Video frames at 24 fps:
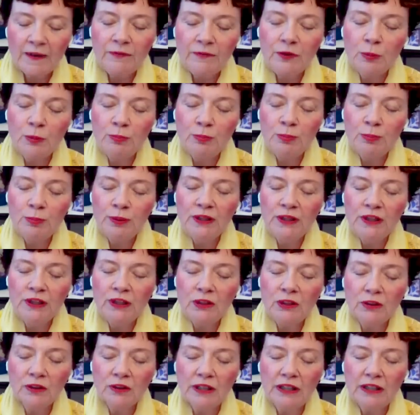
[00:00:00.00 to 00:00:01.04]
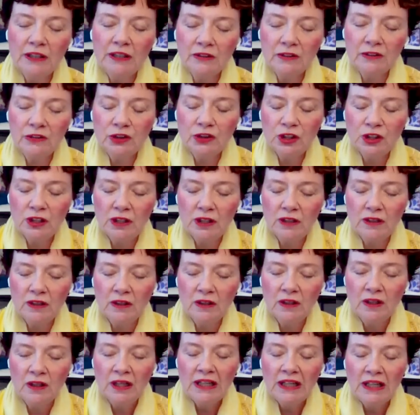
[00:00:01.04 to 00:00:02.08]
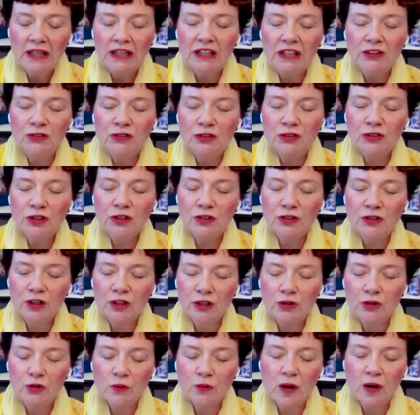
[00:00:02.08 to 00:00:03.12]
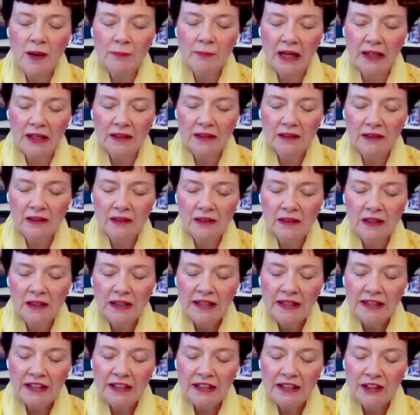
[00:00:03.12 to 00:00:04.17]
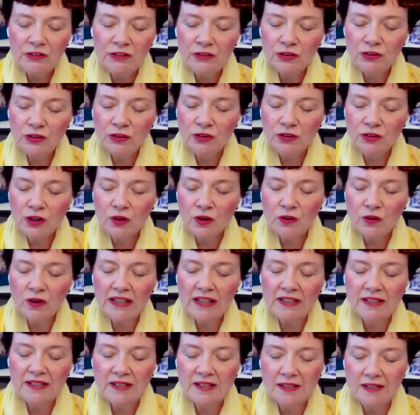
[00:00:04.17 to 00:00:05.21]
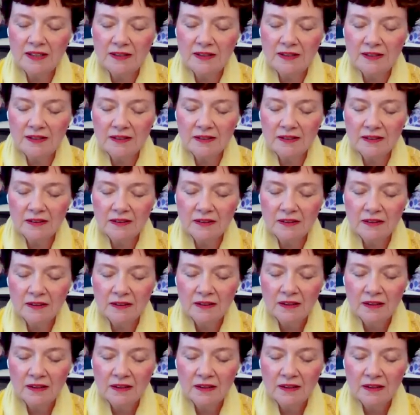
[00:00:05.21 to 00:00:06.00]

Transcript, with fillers: If you put your energy into the drama, into the crises